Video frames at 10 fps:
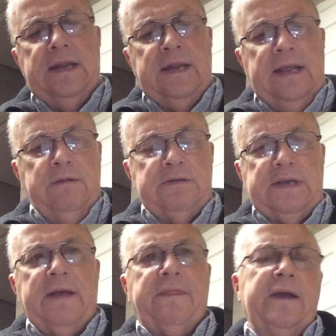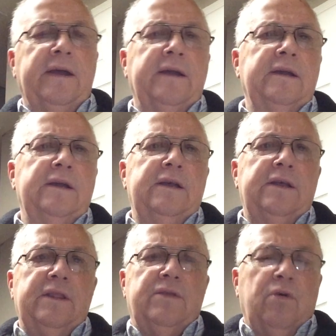And he was out there
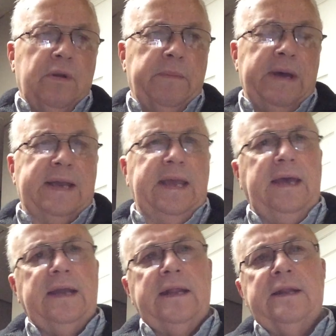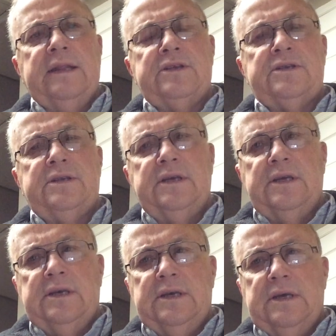throwing them back in, and this
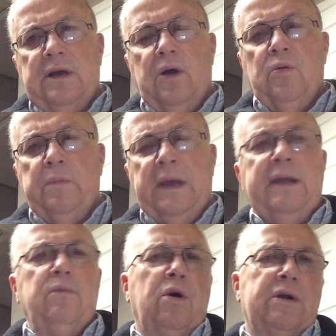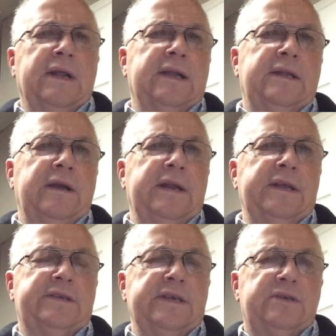old man walked out there, and
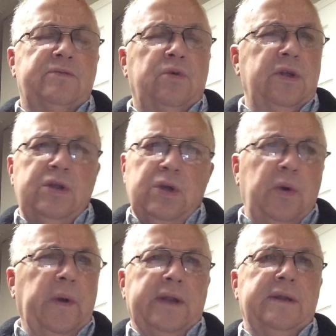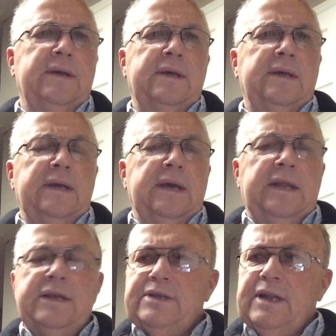he says, "What are you doing?"
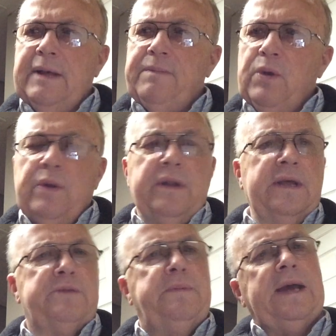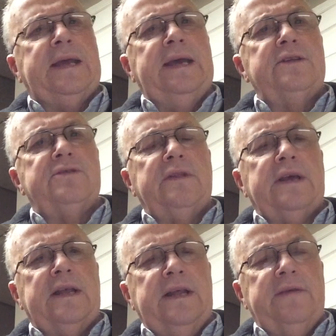And he said, "I'm throwing these back in so
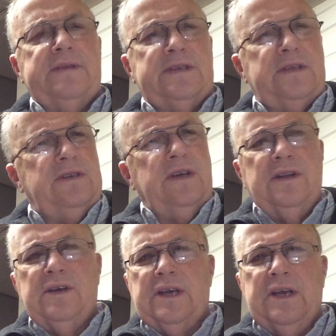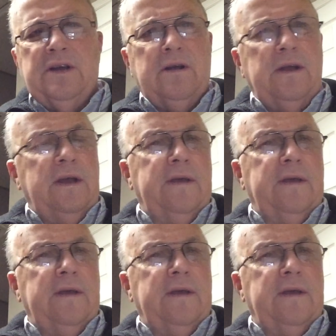they can live." He said, "Son, look here.